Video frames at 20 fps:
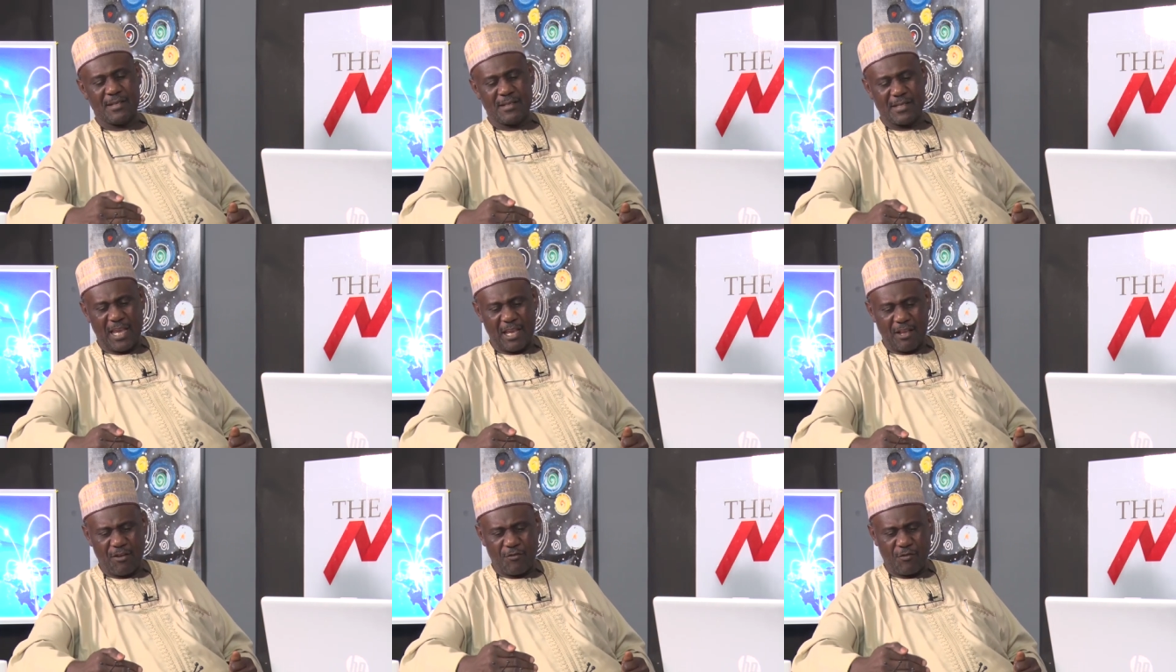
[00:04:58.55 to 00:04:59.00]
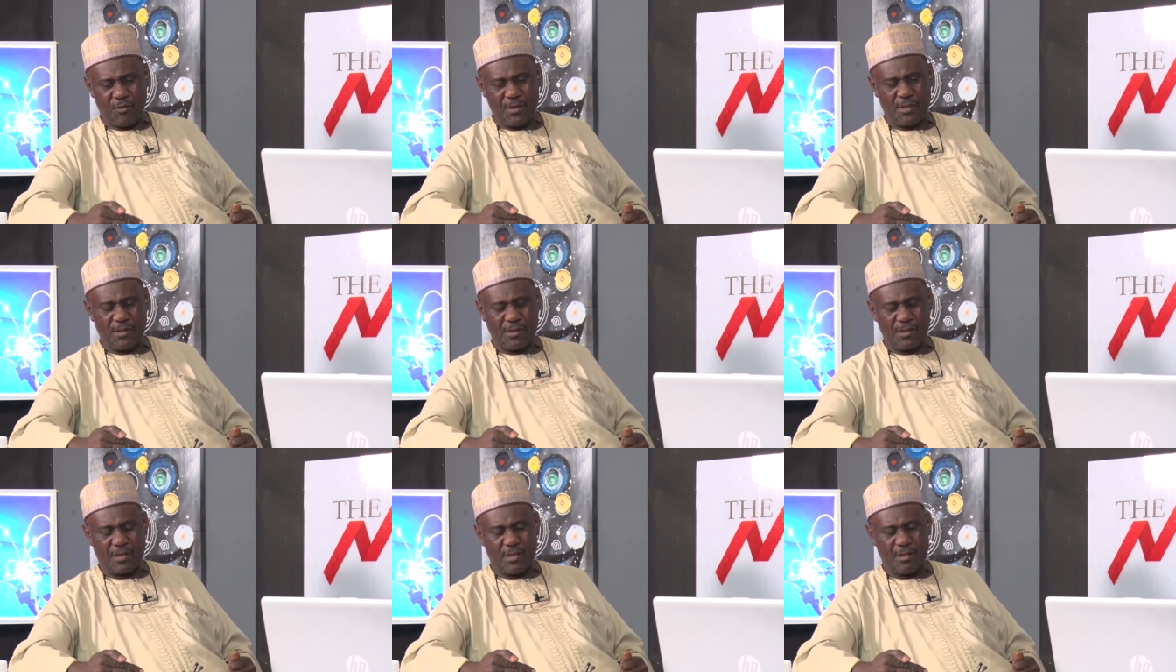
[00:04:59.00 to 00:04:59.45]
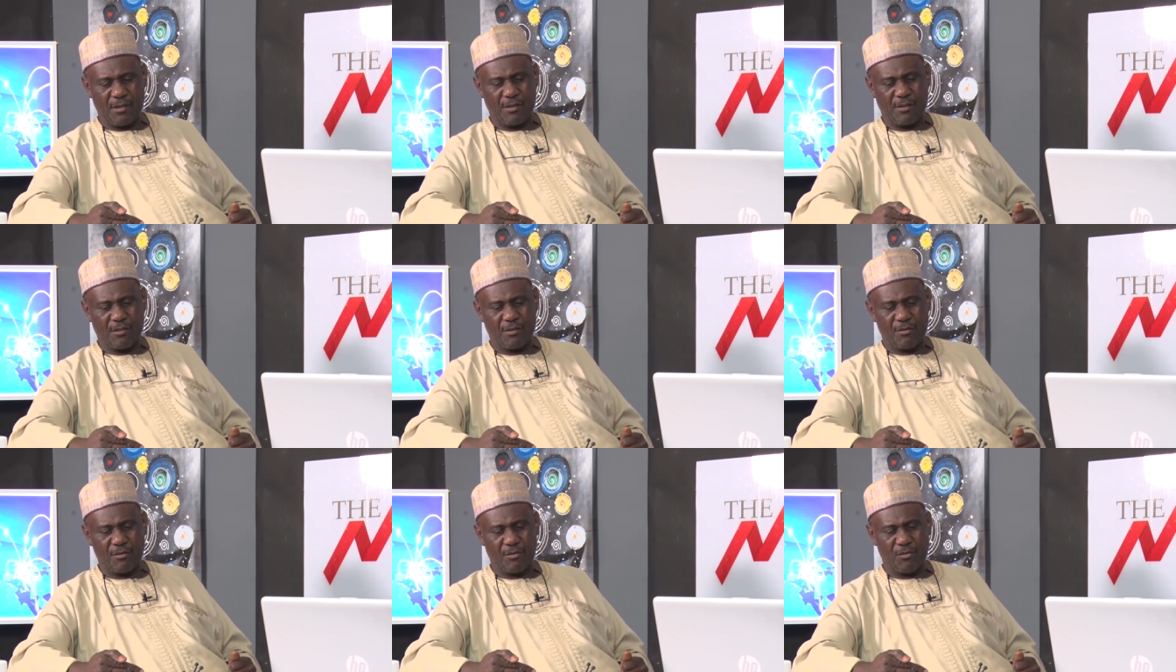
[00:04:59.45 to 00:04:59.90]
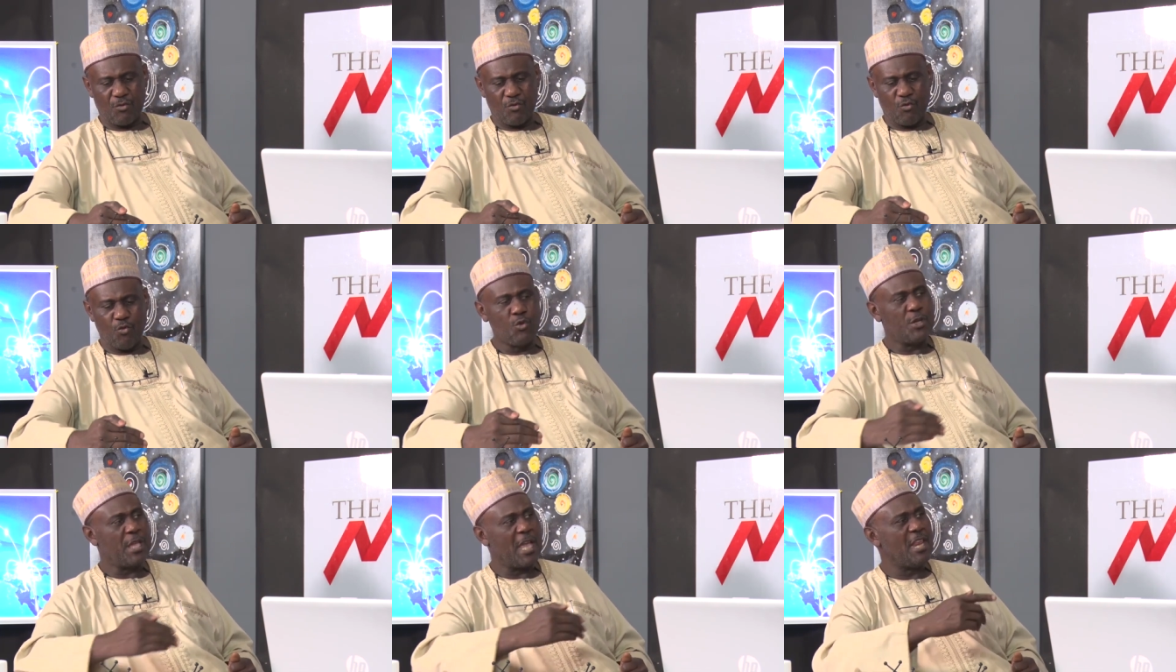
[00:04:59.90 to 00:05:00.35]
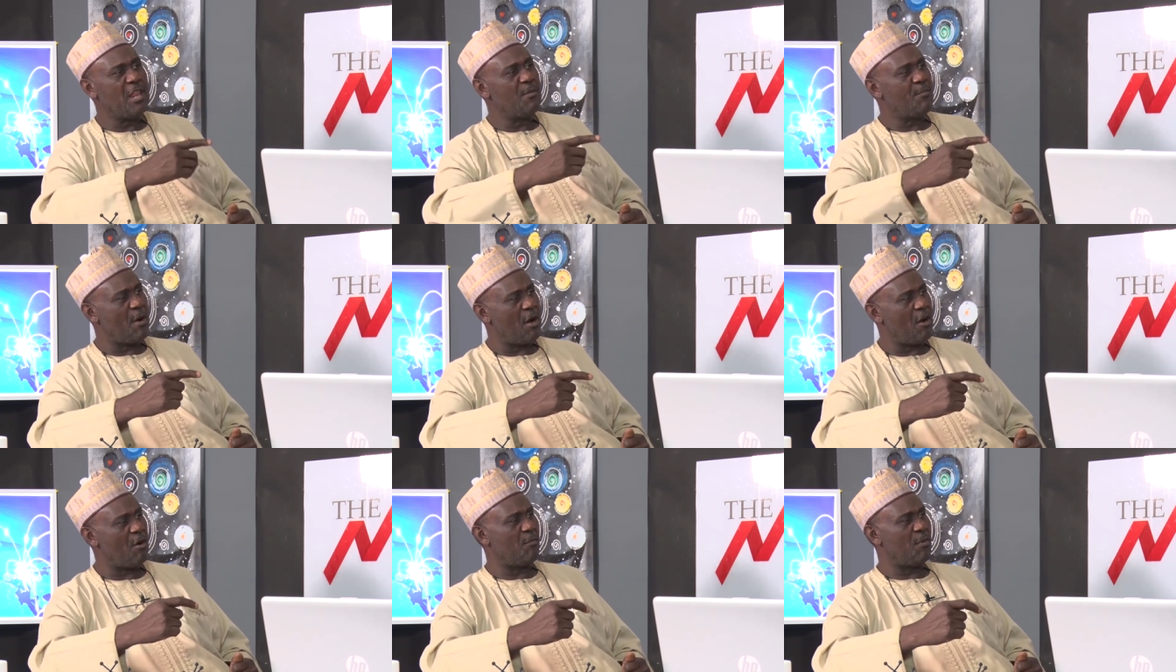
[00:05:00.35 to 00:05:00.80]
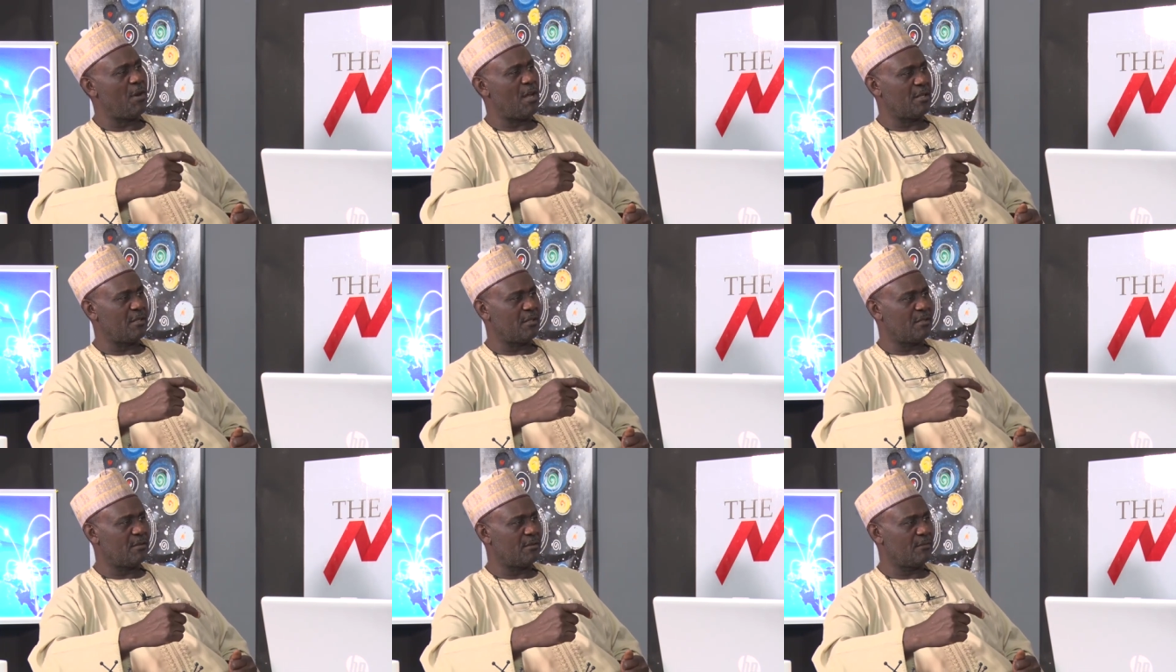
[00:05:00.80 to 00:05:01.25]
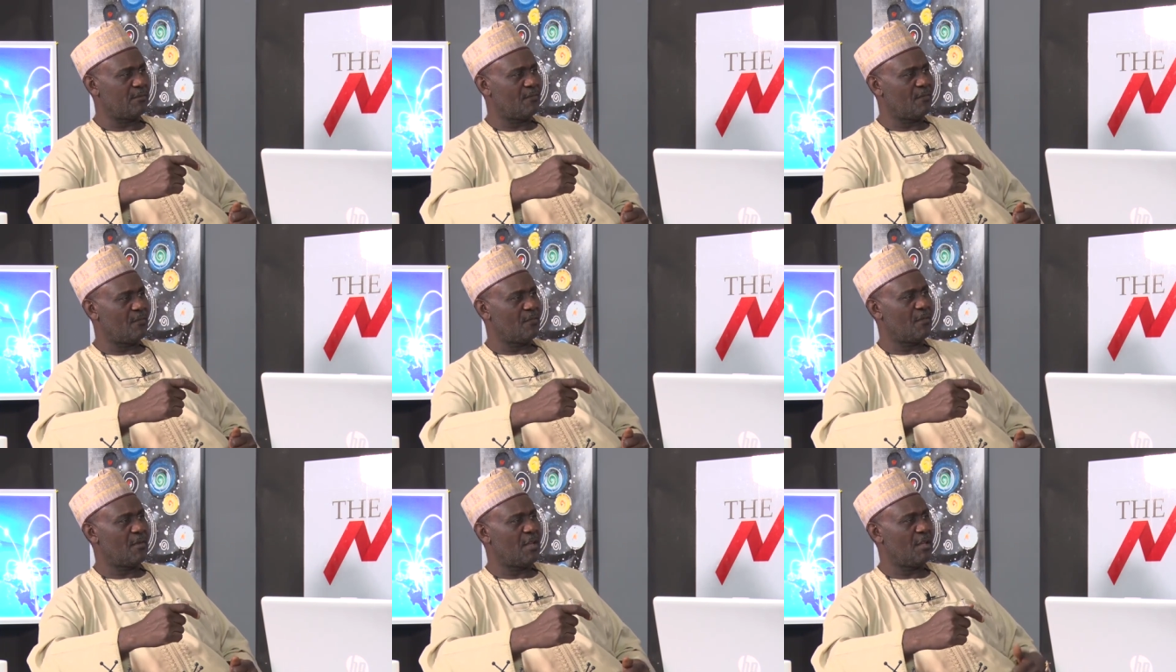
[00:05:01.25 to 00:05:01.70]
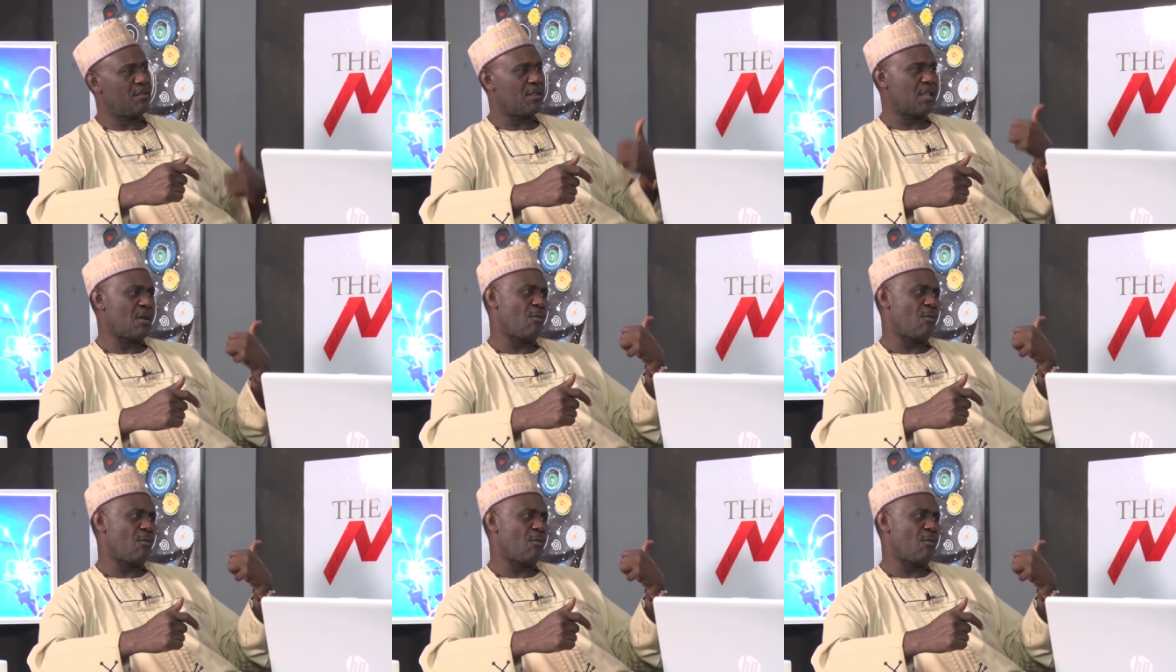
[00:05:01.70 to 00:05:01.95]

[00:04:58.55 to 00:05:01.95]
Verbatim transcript: Take, for instance, Ughelli power plant. It's